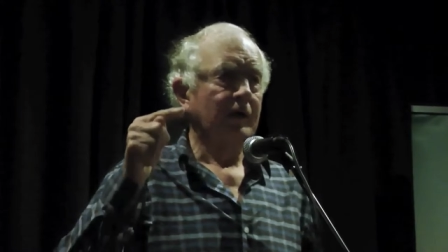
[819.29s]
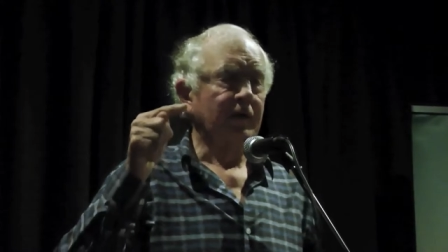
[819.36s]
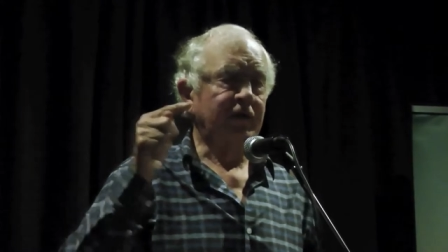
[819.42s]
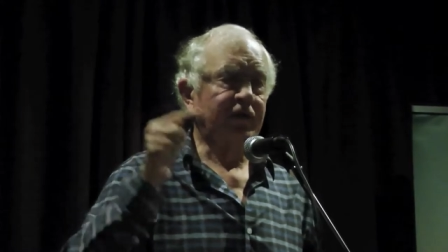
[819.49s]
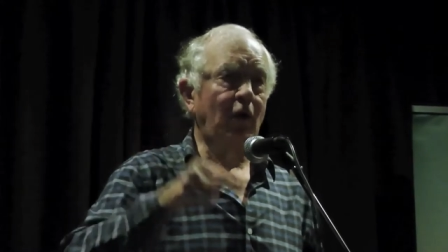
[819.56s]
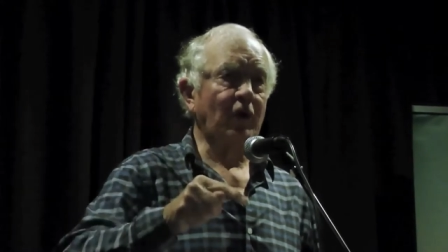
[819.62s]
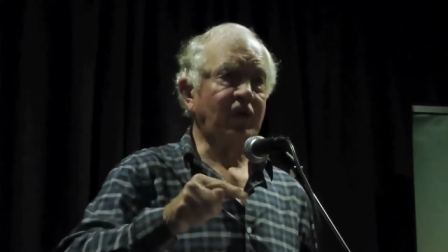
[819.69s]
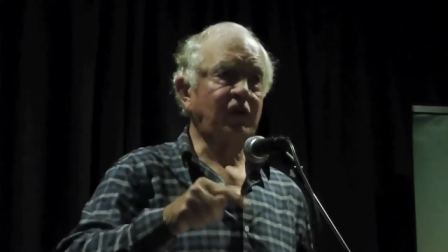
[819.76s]
the
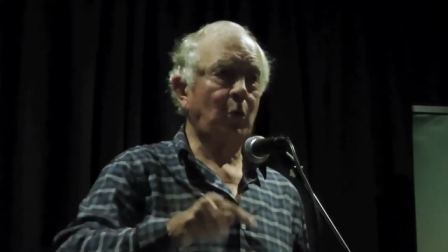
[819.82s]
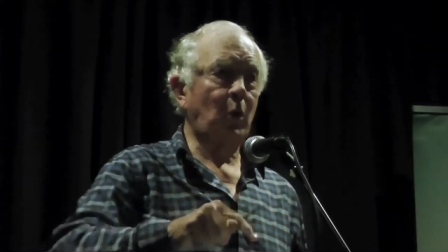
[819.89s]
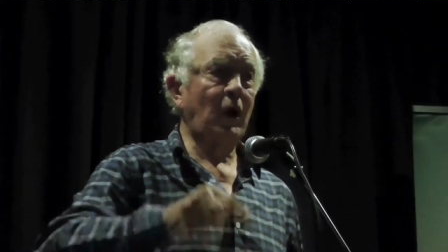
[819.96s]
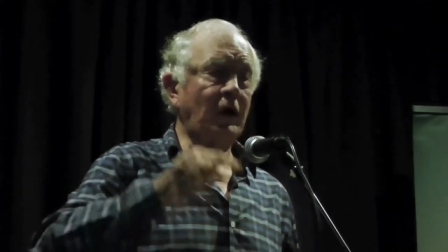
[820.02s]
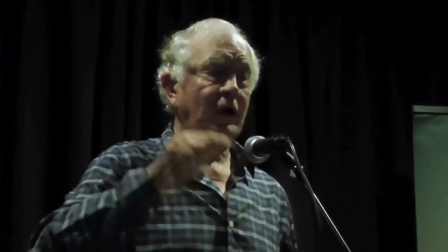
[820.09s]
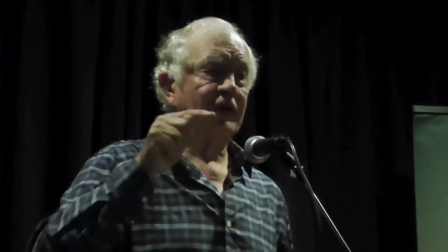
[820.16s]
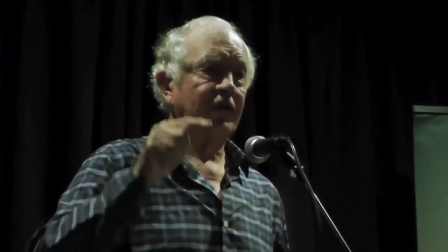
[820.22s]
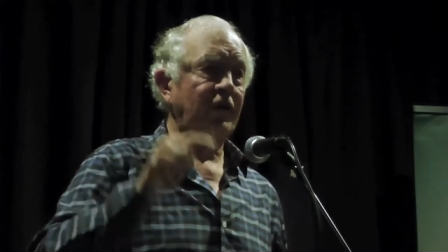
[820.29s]
social
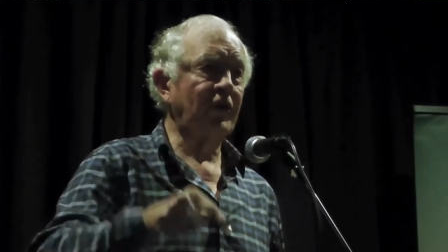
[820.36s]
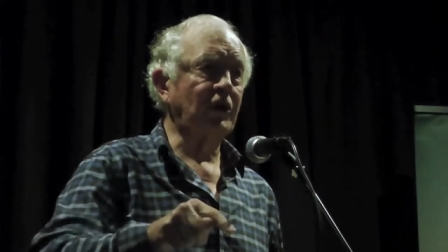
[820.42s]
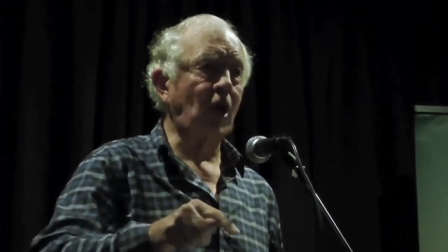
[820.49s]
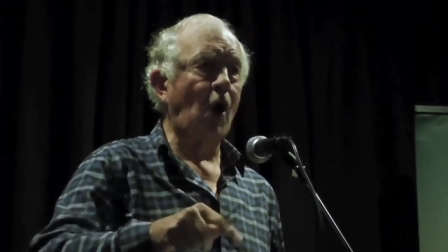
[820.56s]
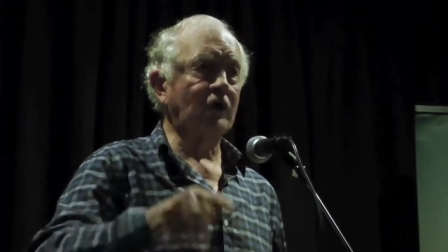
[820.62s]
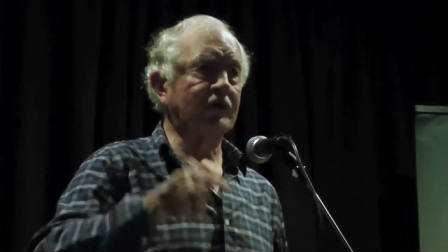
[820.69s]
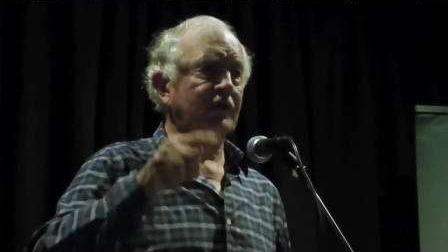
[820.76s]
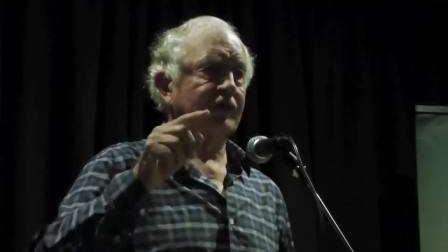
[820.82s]
workers and the
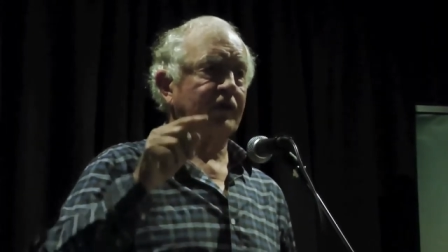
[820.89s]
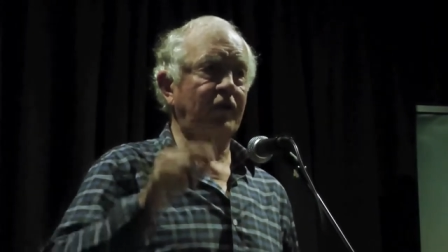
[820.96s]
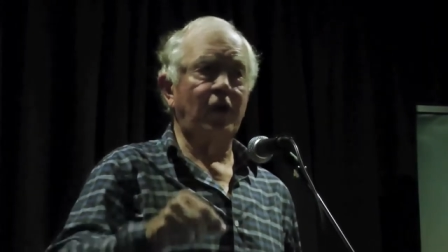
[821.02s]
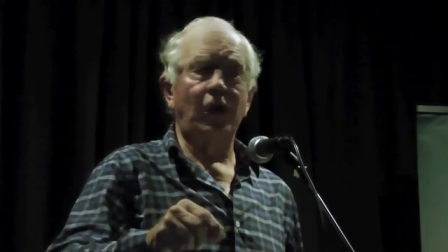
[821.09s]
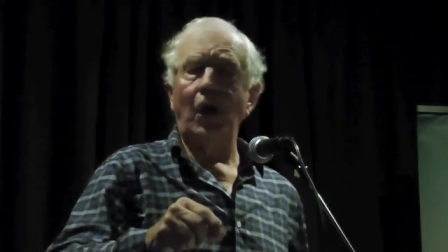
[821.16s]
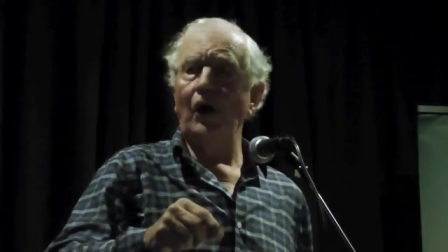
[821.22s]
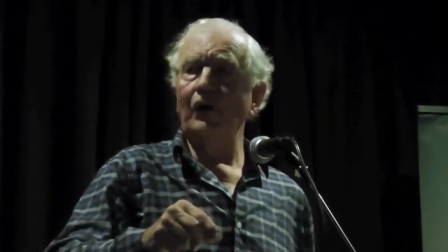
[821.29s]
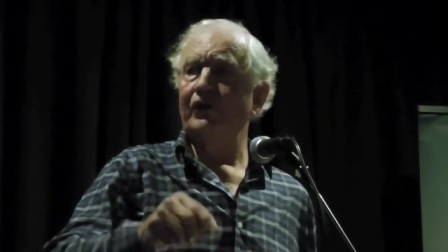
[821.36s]
doctors and
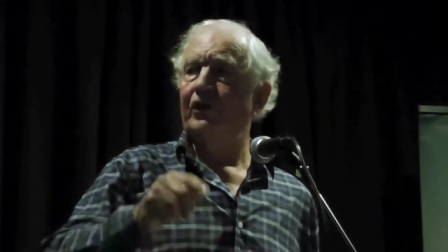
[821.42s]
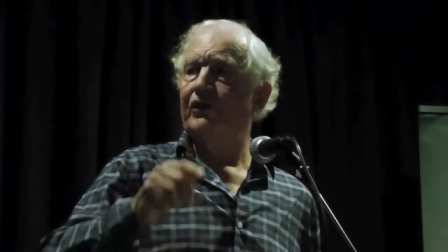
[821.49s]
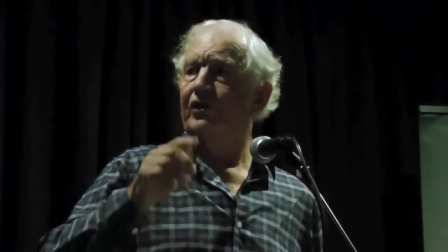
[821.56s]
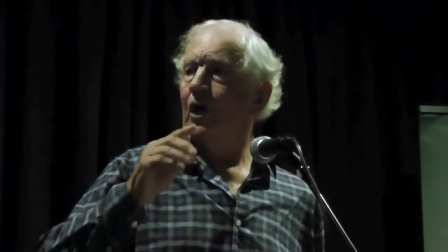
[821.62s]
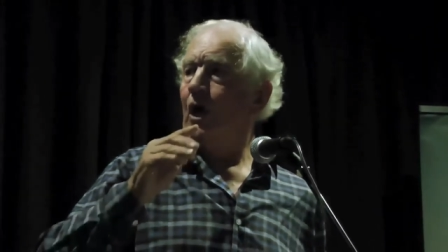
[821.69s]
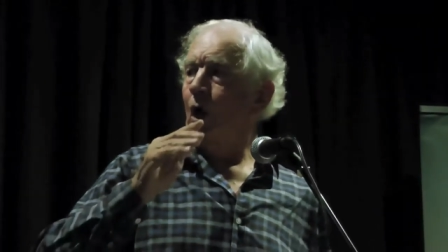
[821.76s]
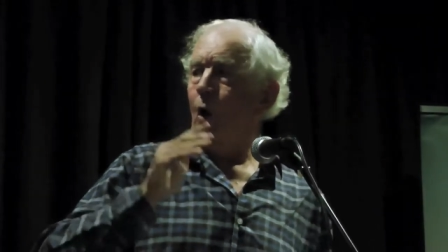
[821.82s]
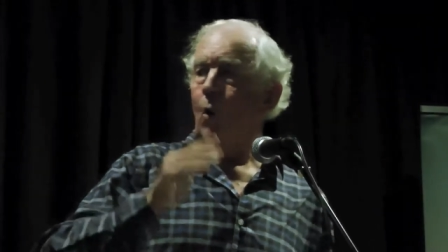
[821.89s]
the
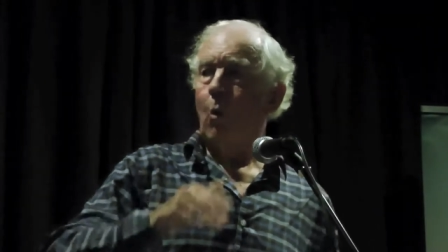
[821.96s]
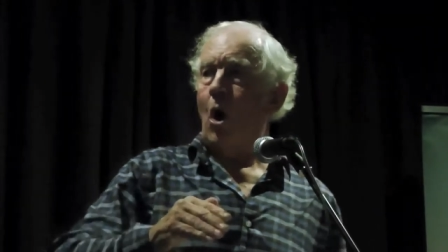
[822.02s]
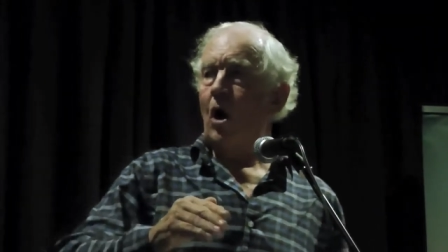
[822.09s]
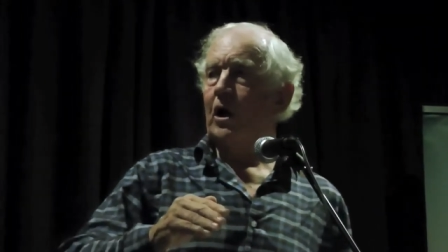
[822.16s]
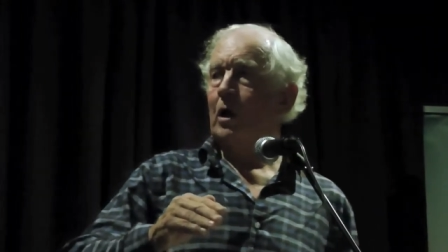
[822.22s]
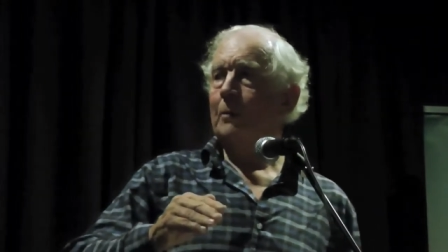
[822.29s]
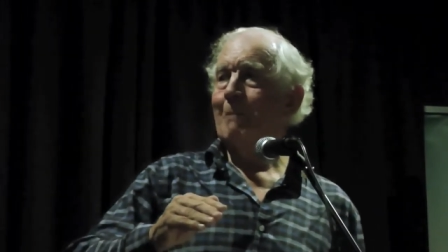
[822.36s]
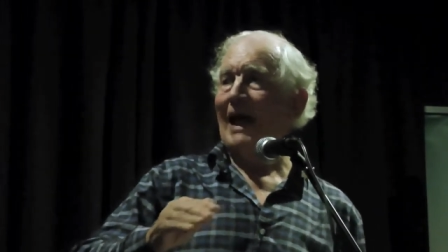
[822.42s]
nurses who
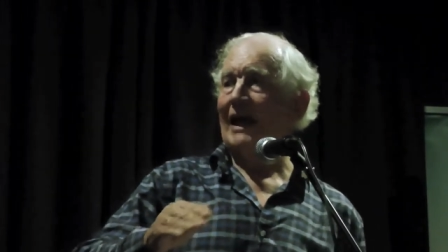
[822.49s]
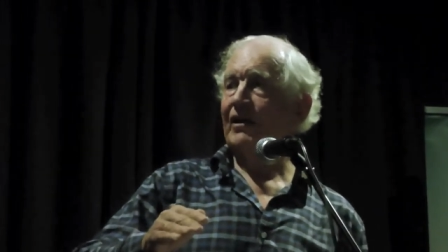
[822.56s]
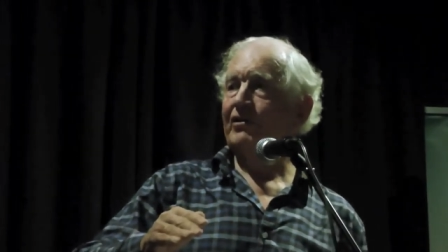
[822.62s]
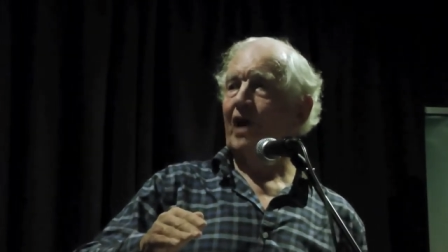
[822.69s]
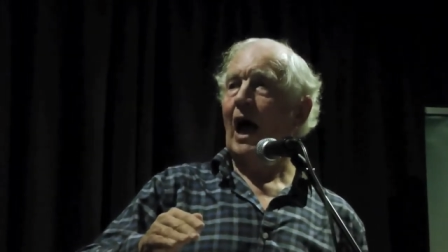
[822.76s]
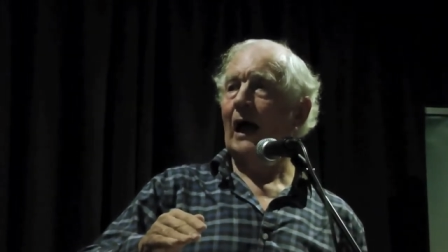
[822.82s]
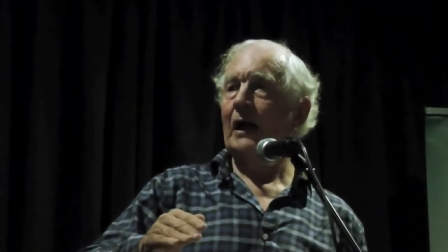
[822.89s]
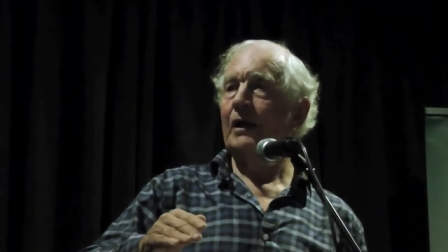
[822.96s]
work on
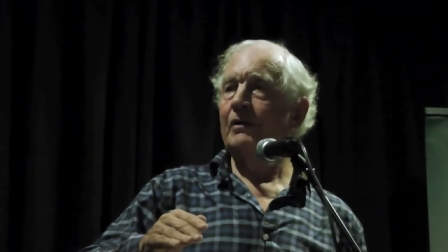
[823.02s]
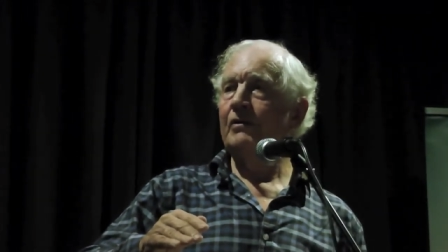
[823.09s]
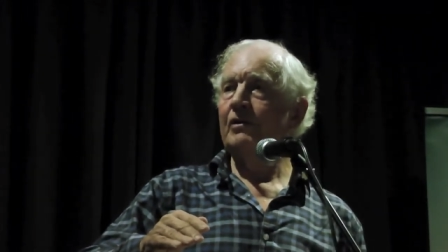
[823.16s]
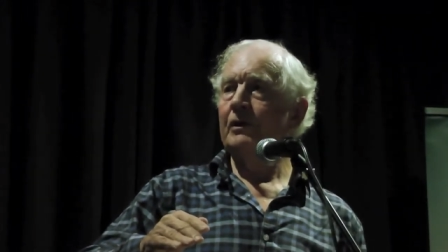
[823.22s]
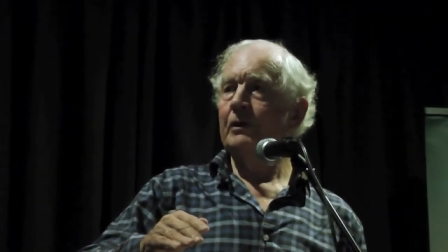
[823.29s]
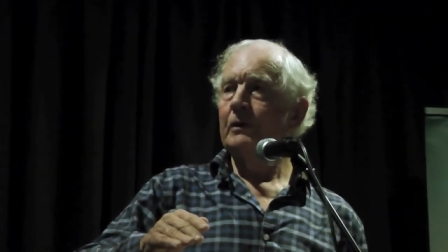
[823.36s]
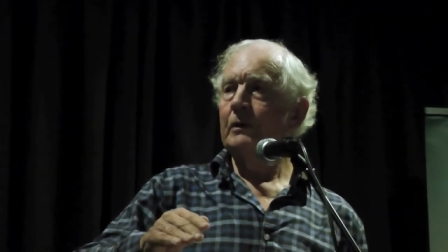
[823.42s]
Manus Island